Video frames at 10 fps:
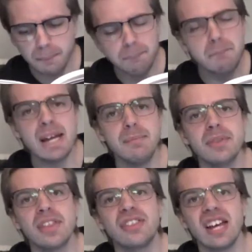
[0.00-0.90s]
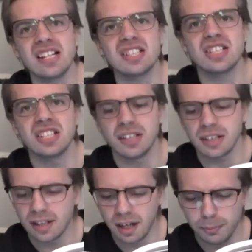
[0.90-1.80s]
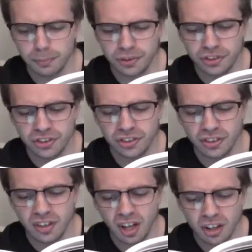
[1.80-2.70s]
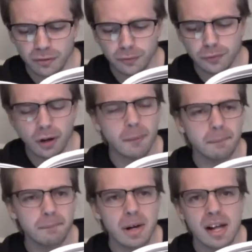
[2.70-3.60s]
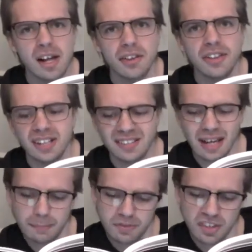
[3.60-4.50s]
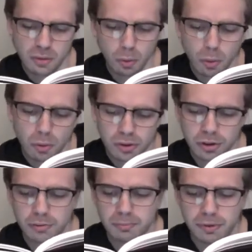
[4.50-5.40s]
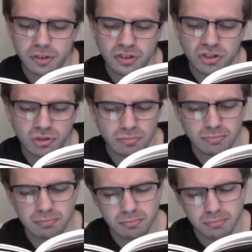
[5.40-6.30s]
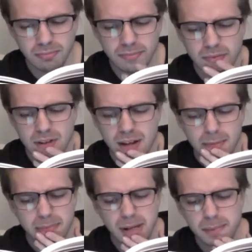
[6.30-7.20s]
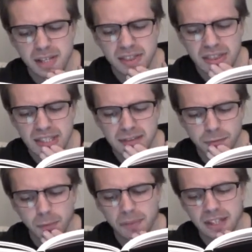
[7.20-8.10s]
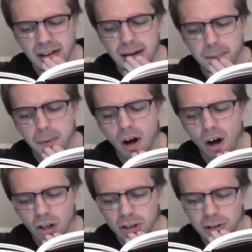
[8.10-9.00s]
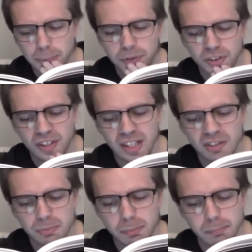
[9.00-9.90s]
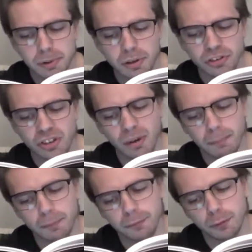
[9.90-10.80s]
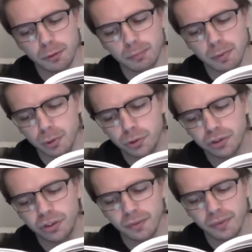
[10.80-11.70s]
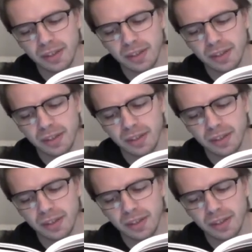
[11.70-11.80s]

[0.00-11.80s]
maybe the tension comes not from the attempt at horror, but maybe from the apocalypse that has been built up for most of